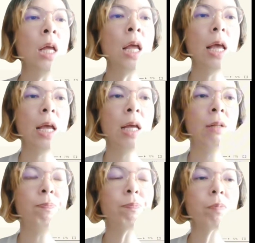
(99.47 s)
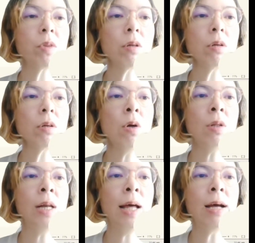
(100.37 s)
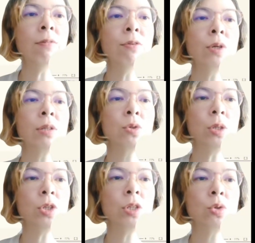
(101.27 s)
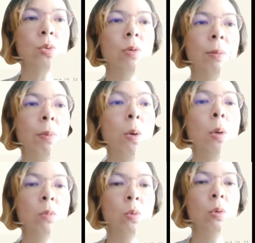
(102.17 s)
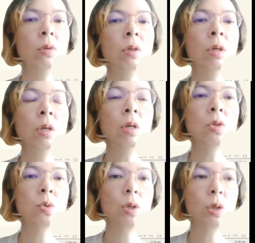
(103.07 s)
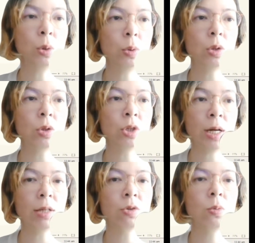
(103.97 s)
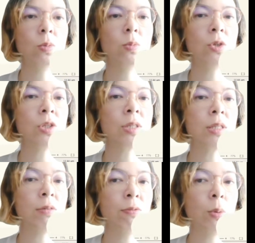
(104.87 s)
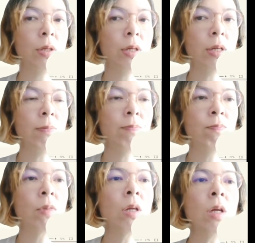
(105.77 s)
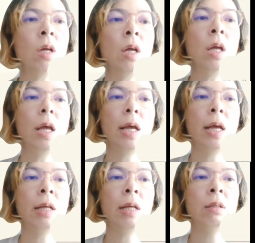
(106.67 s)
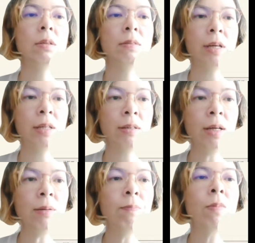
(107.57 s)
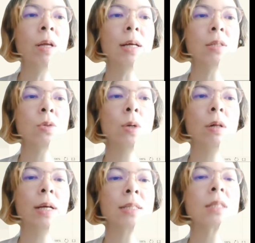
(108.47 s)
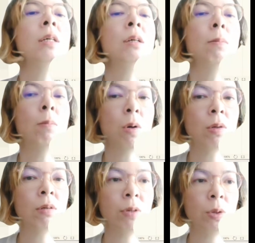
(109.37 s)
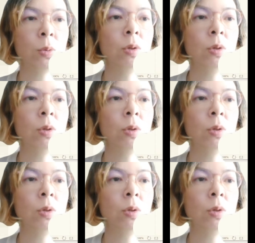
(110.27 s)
and on the left you can switch it to a report mode to include your chart, which is the default here, and data as well as model view.